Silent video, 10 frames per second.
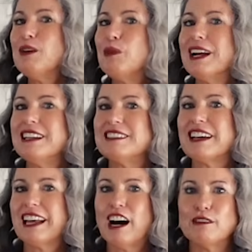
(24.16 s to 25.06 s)
a one and
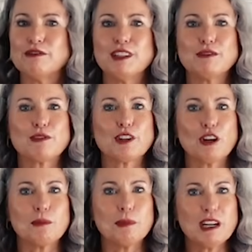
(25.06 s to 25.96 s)
done outfit for
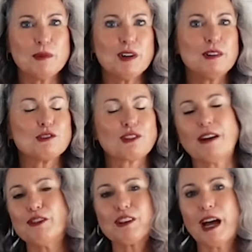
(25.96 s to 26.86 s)
your minimal
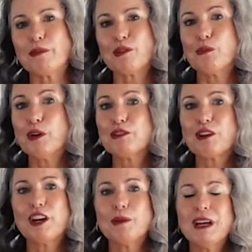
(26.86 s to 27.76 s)
travel capsule
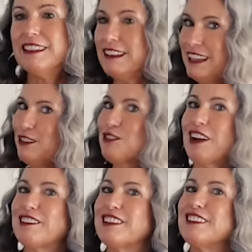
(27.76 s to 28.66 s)
wardrobe, these
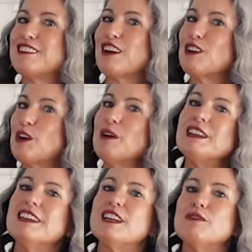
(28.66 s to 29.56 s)
dresses are going
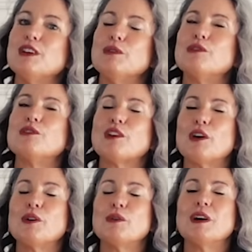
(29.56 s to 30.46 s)
to give you
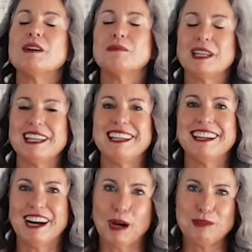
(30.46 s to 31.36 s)
so many
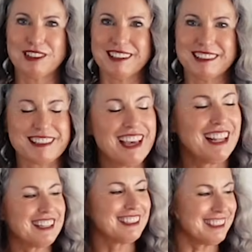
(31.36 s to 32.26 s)
options.
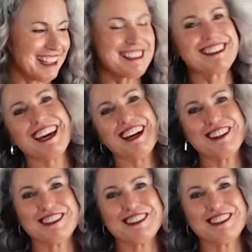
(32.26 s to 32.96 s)
Let's go.